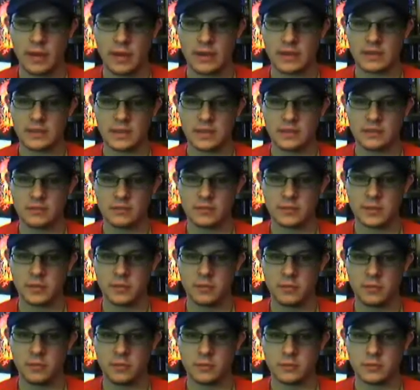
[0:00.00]
18 years
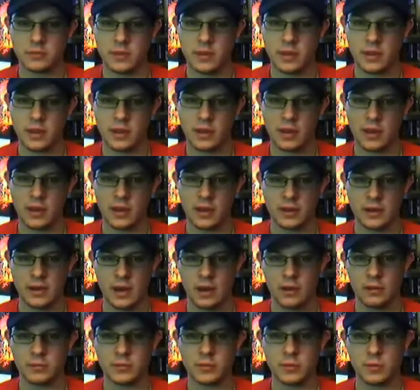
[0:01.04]
old, and
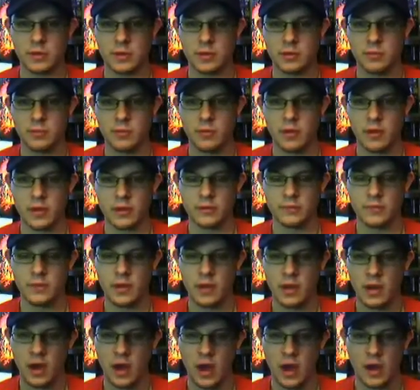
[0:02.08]
now I'm 21.
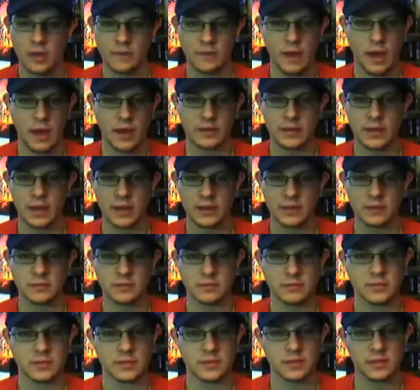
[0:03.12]
I've had
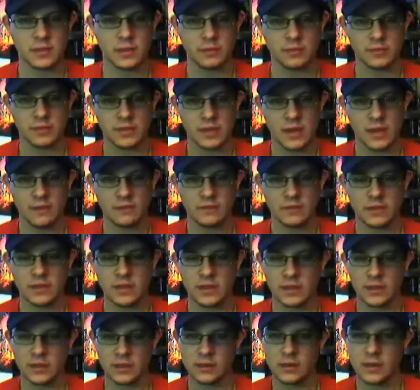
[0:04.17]
tattoos since I was
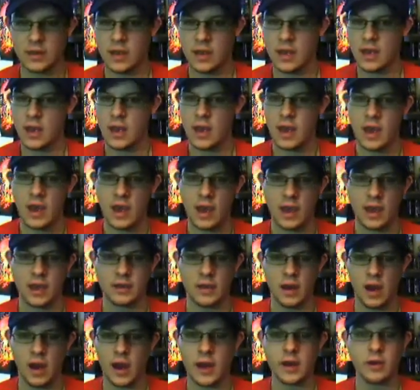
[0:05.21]
17,
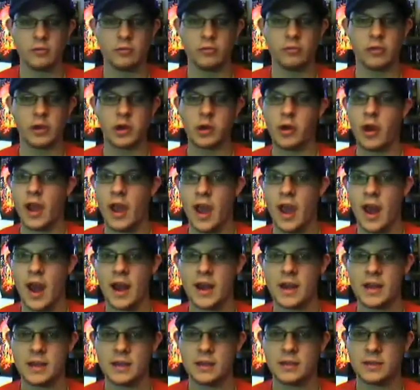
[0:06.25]
and I don't regret
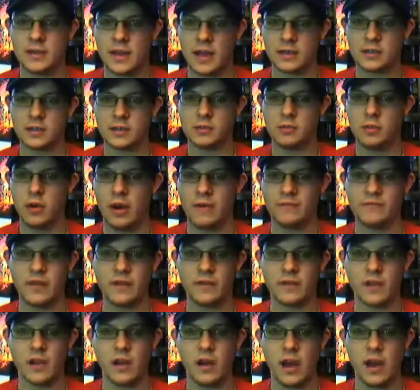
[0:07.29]
any tattoo. I've
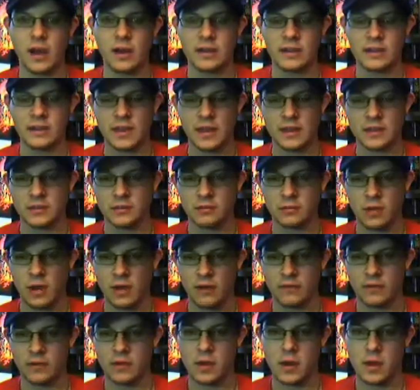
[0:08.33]
never got any tattoo
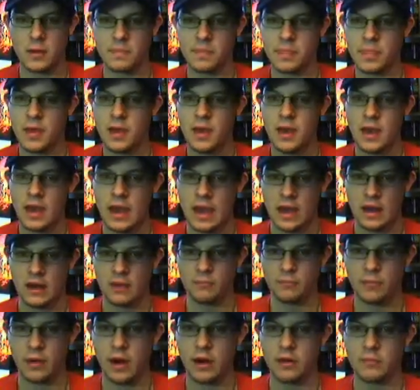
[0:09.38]
covered up,
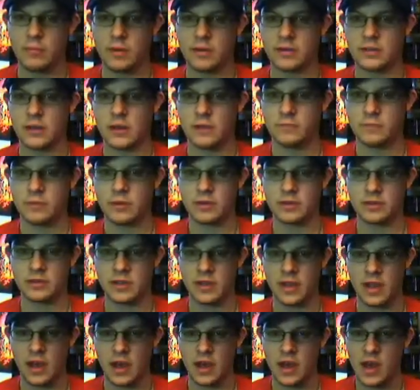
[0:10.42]
and I'm proud of myself because
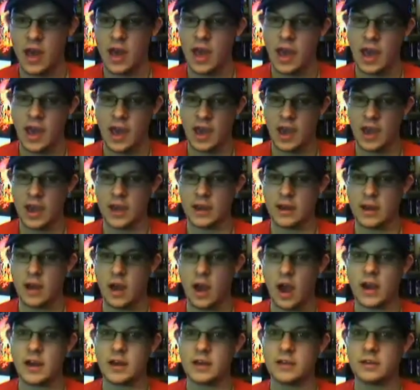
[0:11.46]
of that. And
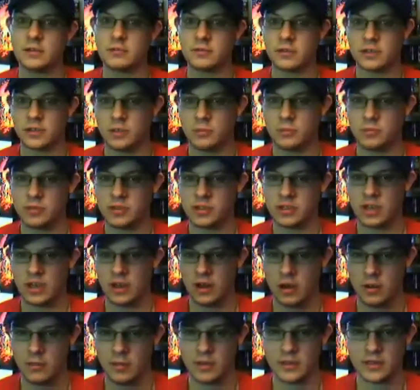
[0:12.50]
I didn't do stupid
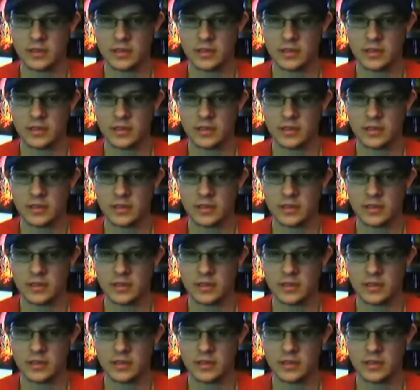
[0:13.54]
shit on